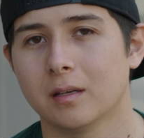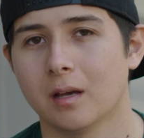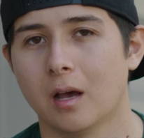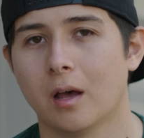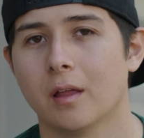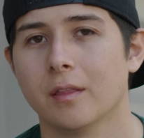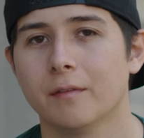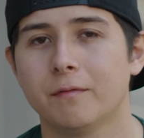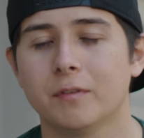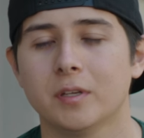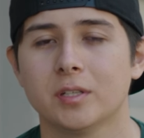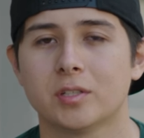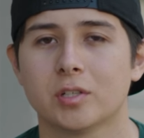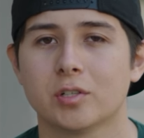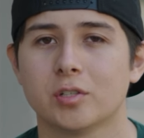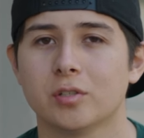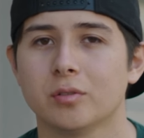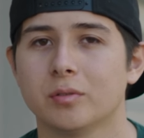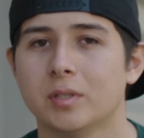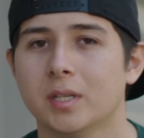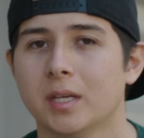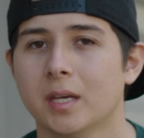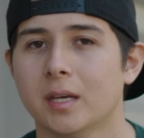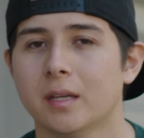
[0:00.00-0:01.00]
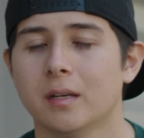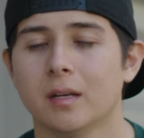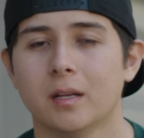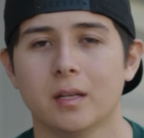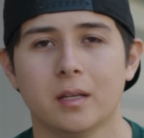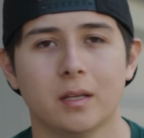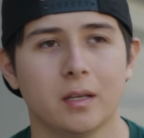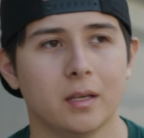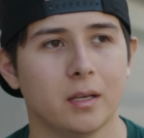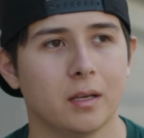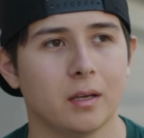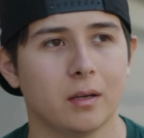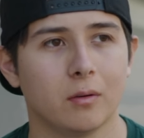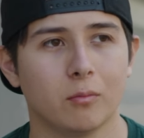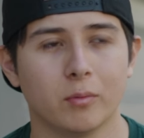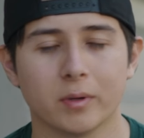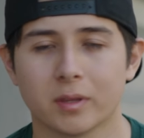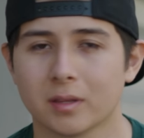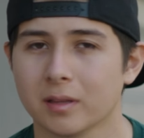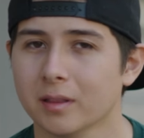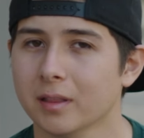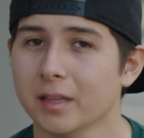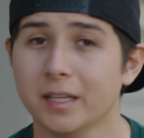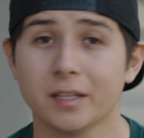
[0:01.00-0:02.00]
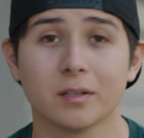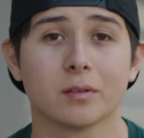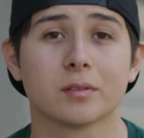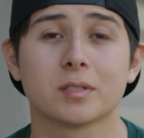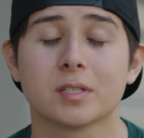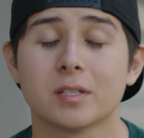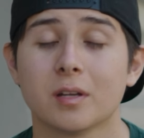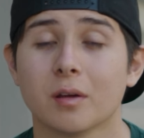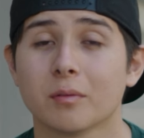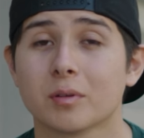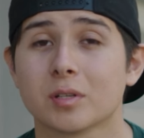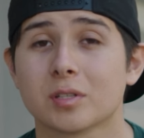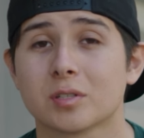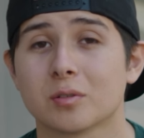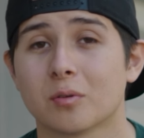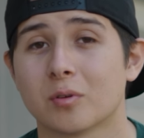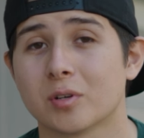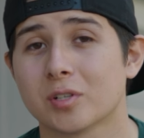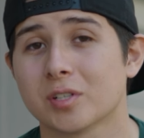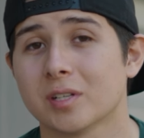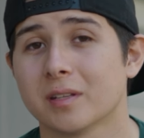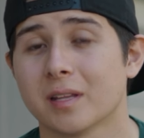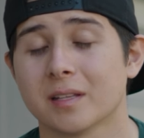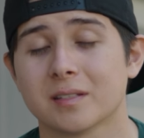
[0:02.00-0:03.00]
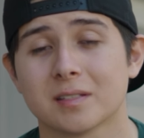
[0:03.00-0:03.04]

All the features you get, with little to no distortion.